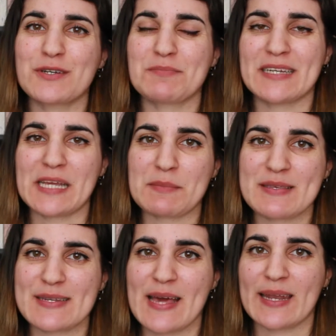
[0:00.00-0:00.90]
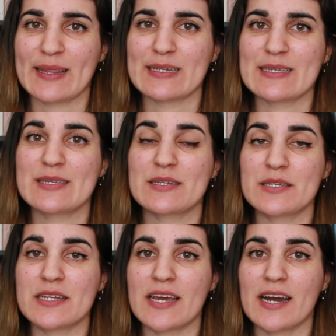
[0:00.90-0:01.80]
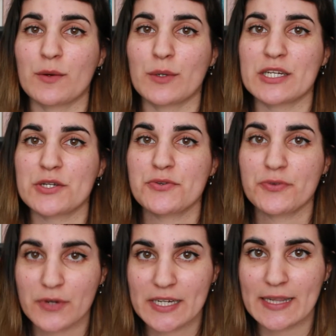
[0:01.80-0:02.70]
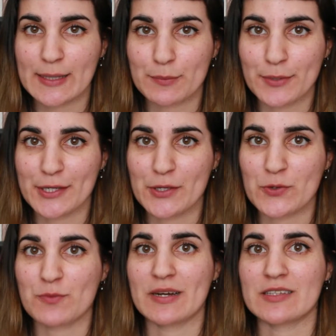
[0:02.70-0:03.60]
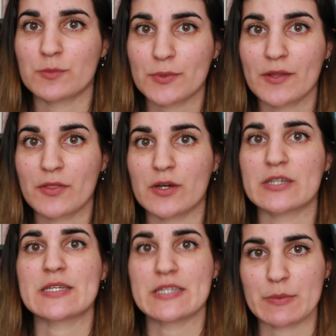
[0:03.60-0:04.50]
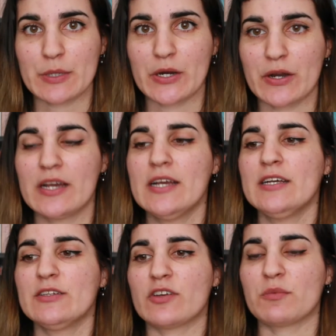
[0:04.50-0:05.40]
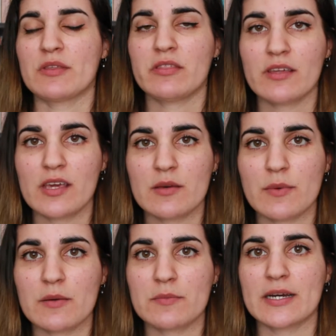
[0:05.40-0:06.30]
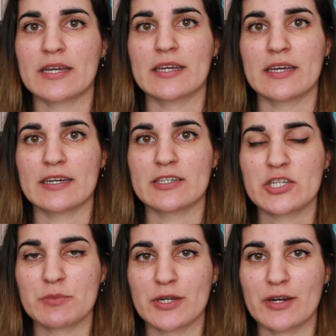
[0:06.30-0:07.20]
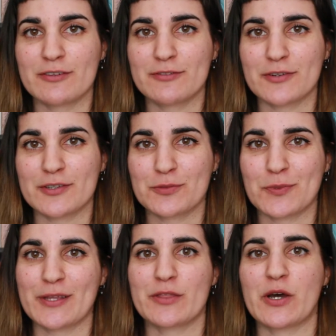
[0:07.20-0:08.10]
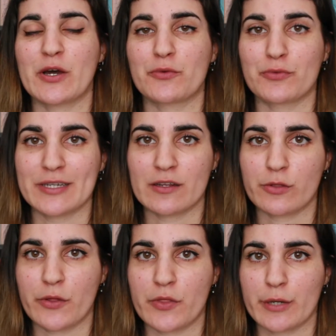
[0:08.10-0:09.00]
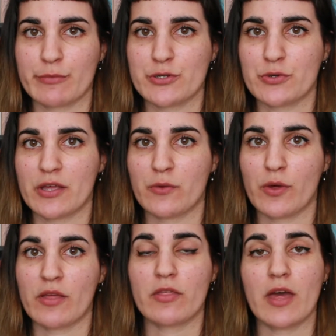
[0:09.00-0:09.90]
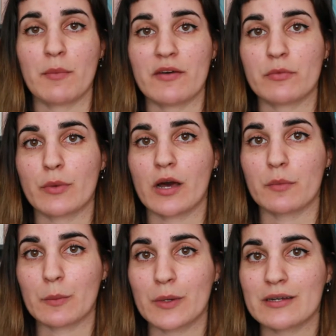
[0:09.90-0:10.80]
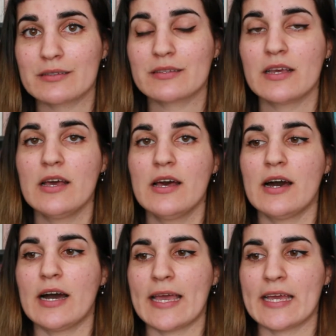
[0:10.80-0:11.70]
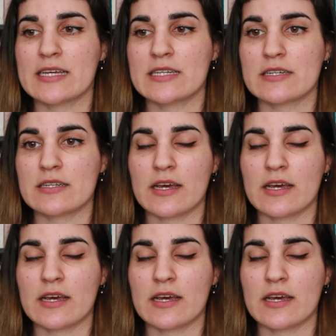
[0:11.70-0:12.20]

my name is Natalie. So today I wanted to finally bring you my Springathon TBR. So I've been thinking about my TBR for the Springathon readathon that I'm doing with Emma from A Cup of Books, and